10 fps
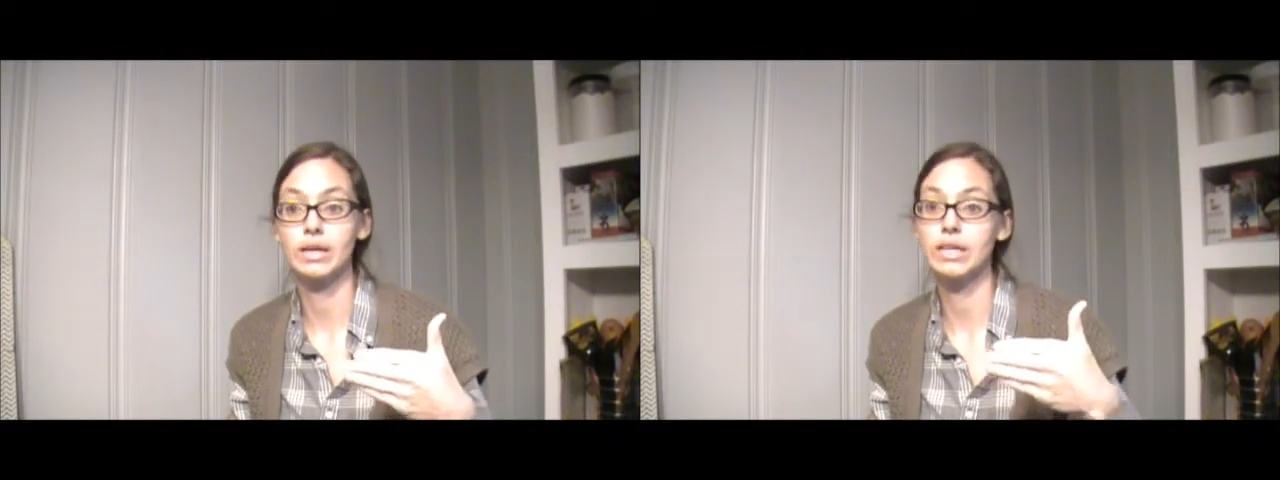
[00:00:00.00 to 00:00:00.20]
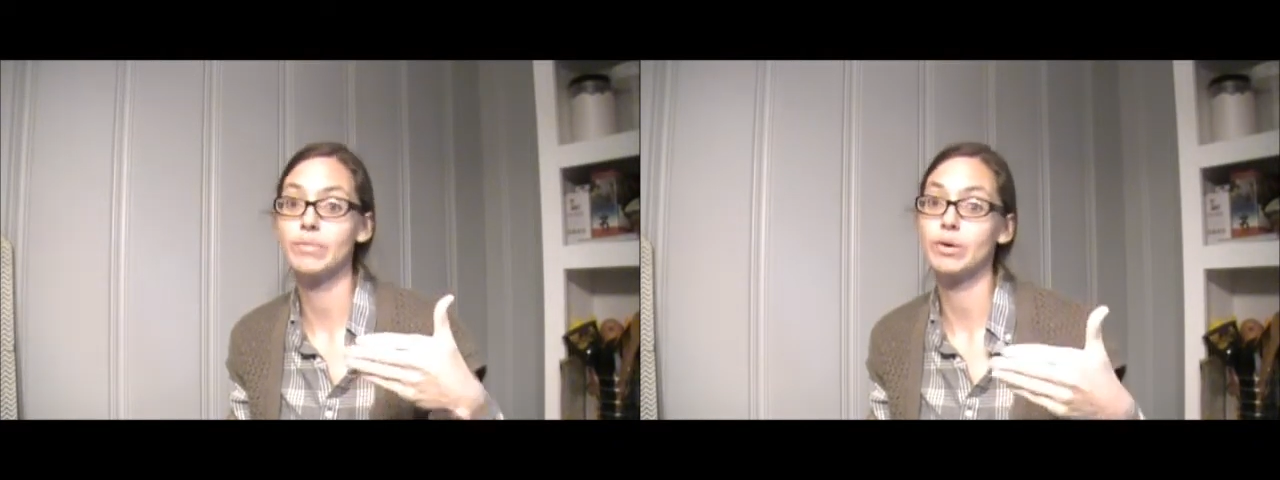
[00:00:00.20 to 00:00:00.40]

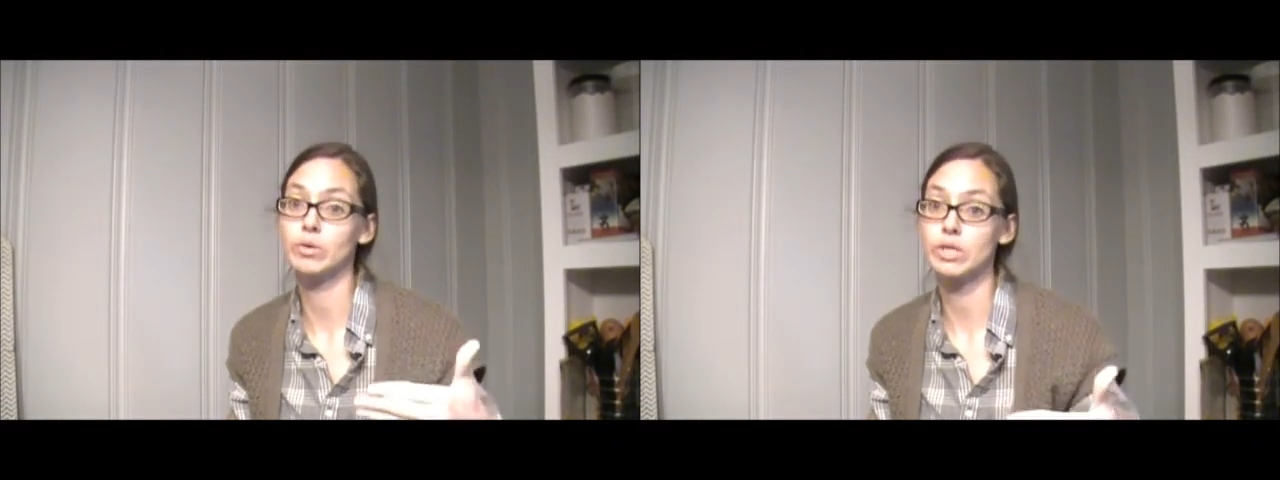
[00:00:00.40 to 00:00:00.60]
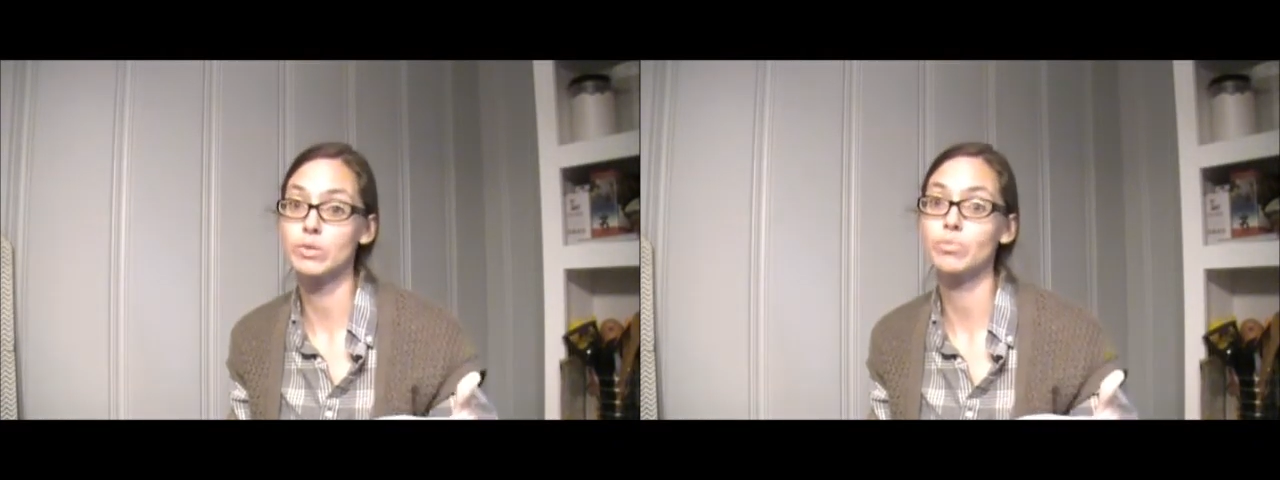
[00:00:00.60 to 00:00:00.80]
going to be
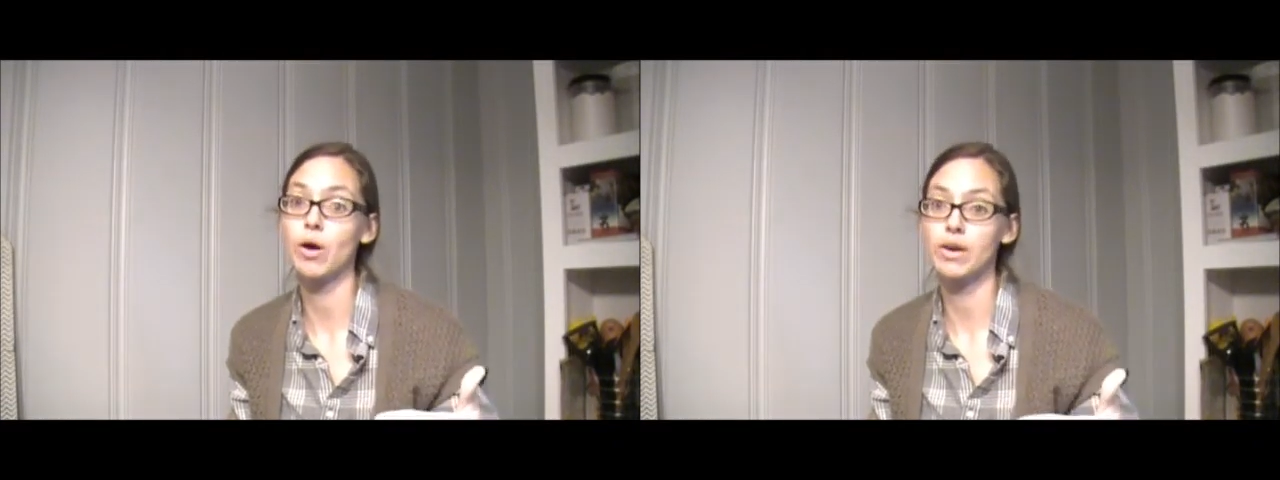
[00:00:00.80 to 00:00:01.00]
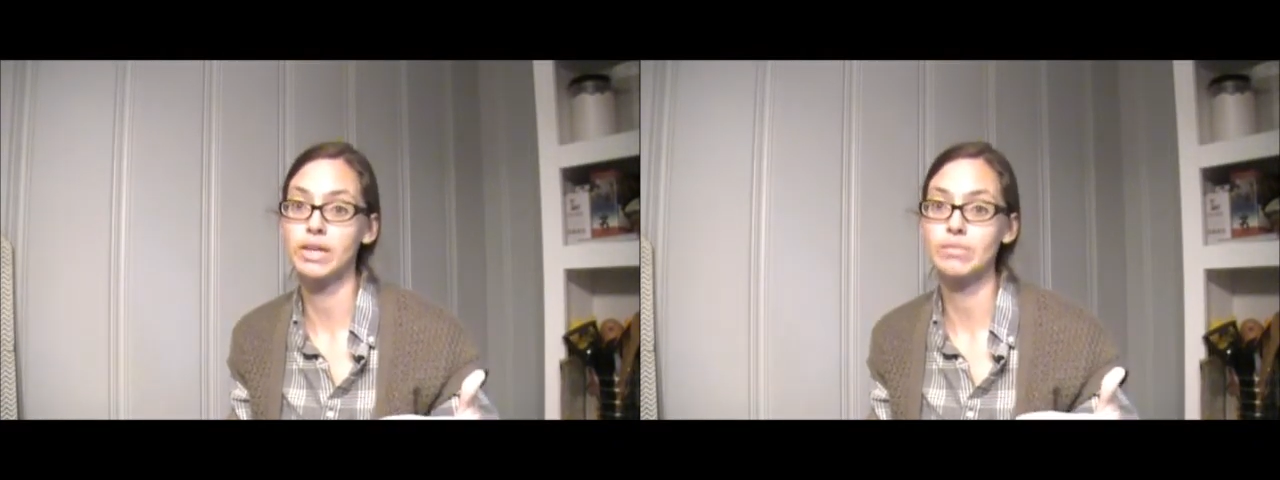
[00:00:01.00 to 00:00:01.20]

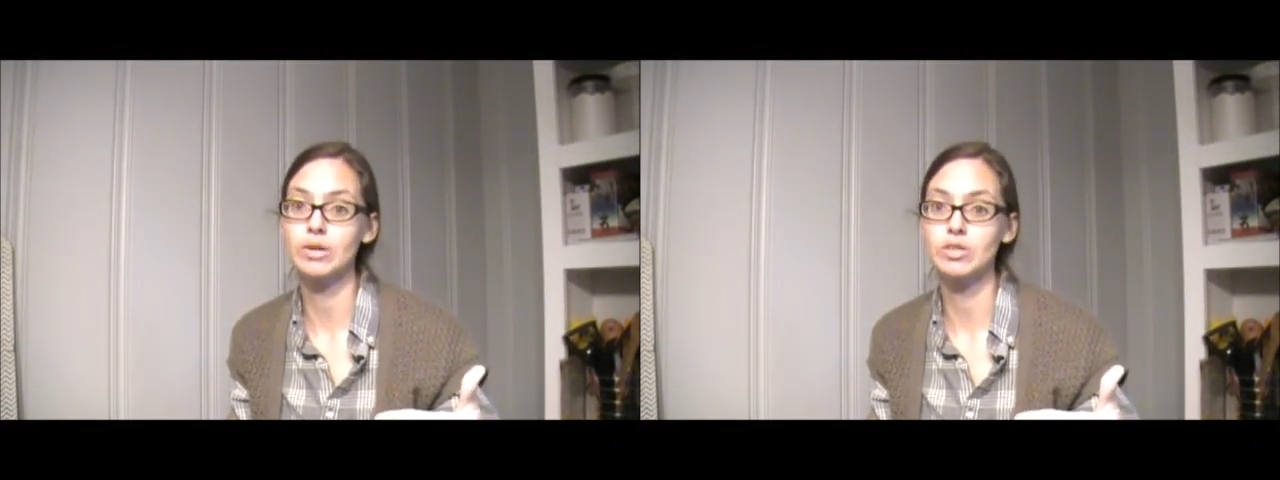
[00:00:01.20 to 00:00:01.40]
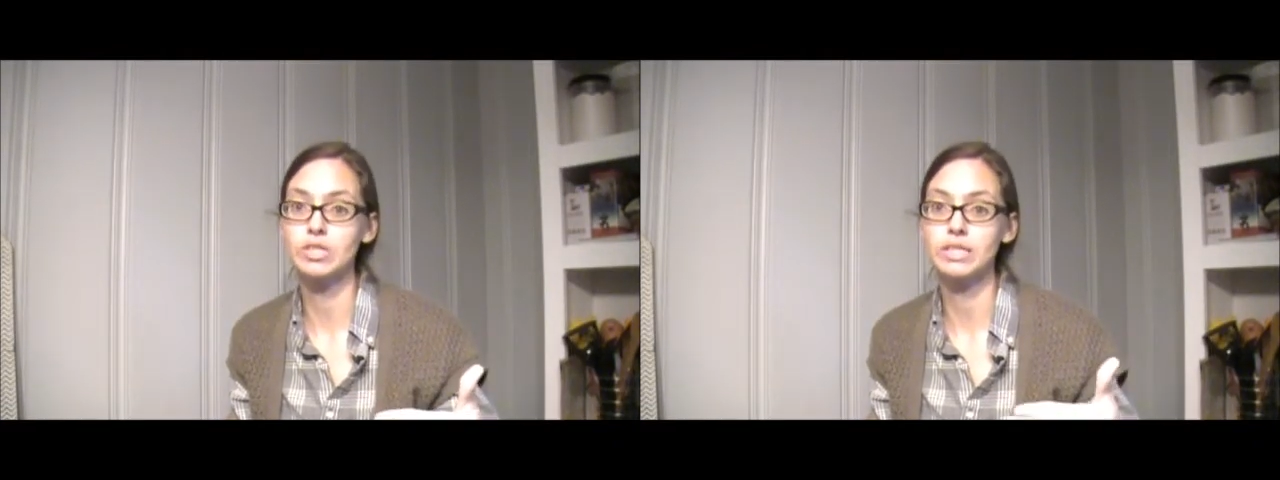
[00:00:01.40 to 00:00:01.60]
responding
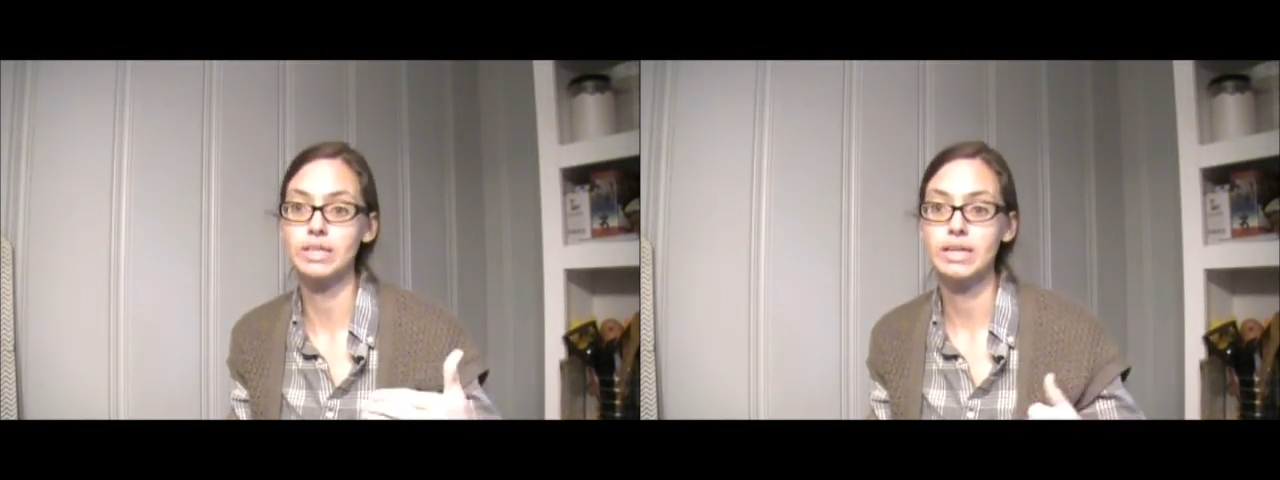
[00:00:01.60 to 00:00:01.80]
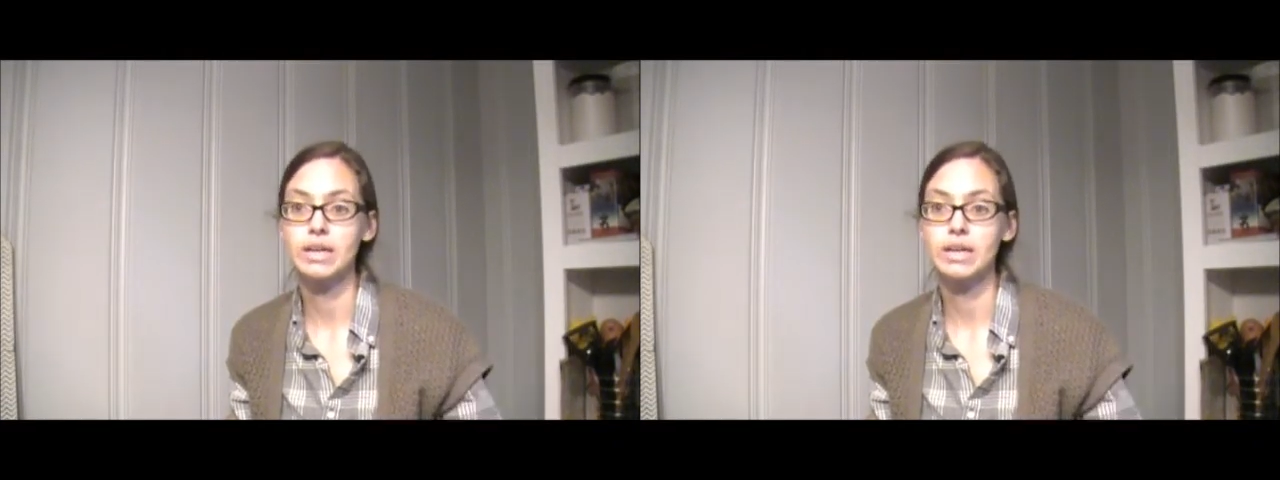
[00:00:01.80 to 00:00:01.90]
emotionally.